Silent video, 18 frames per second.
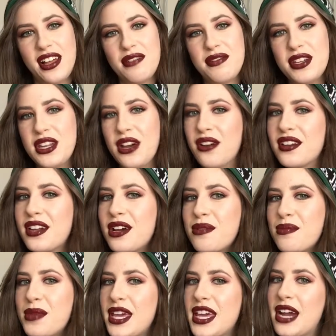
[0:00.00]
If you don't
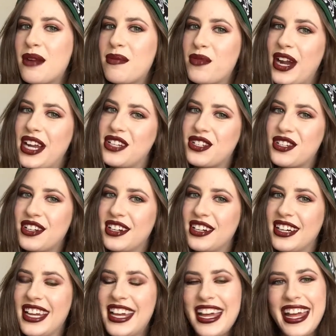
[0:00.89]
know me, I'm
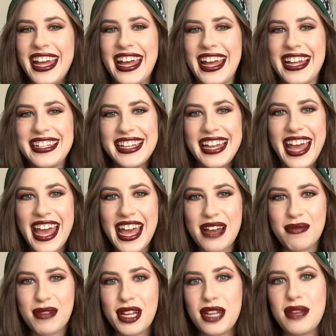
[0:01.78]
Rachel, and today
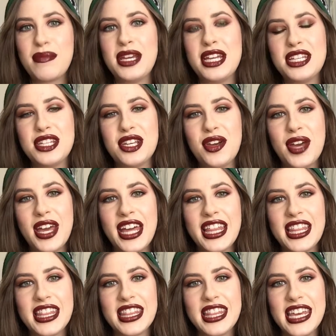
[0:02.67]
I'm going to be
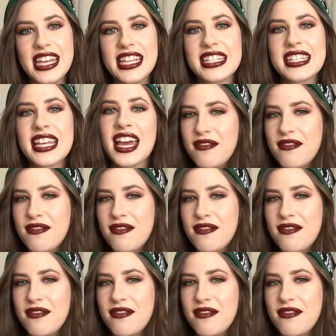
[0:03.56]
doing this